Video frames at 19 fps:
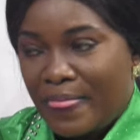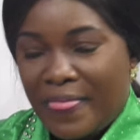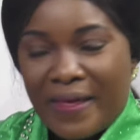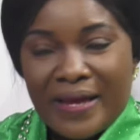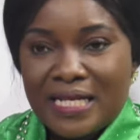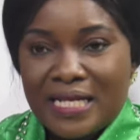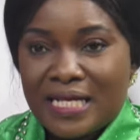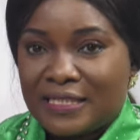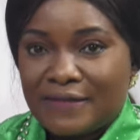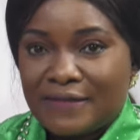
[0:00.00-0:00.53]
But
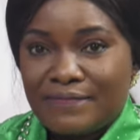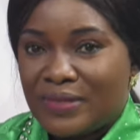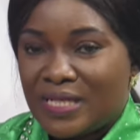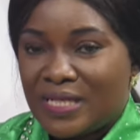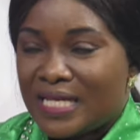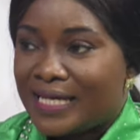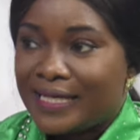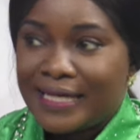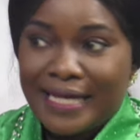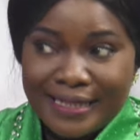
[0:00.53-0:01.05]
it doesn't
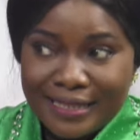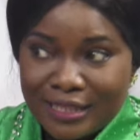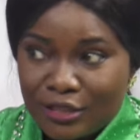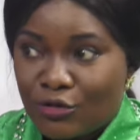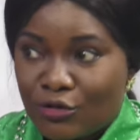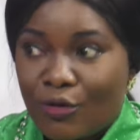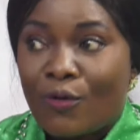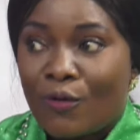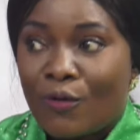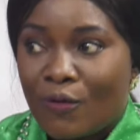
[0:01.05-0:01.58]
mean that it
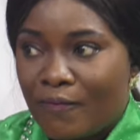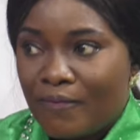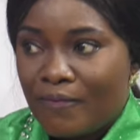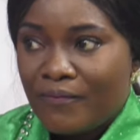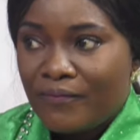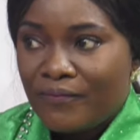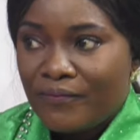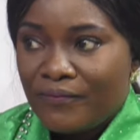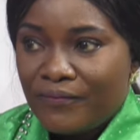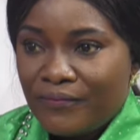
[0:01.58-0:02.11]
is all.
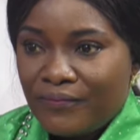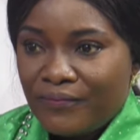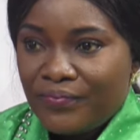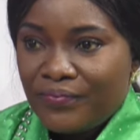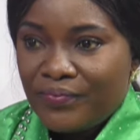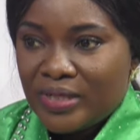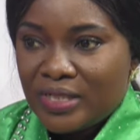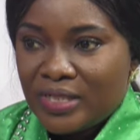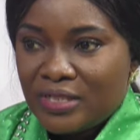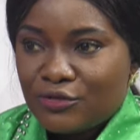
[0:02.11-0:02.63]

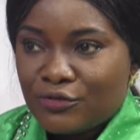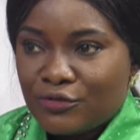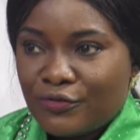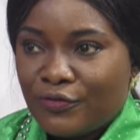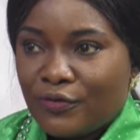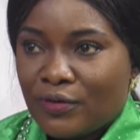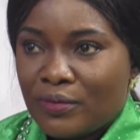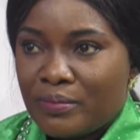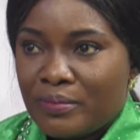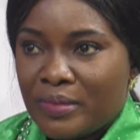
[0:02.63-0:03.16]
So
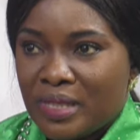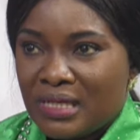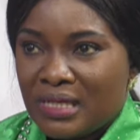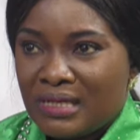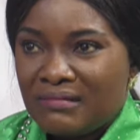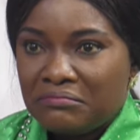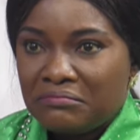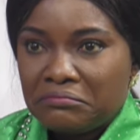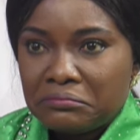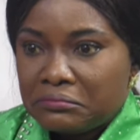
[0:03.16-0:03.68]
for me,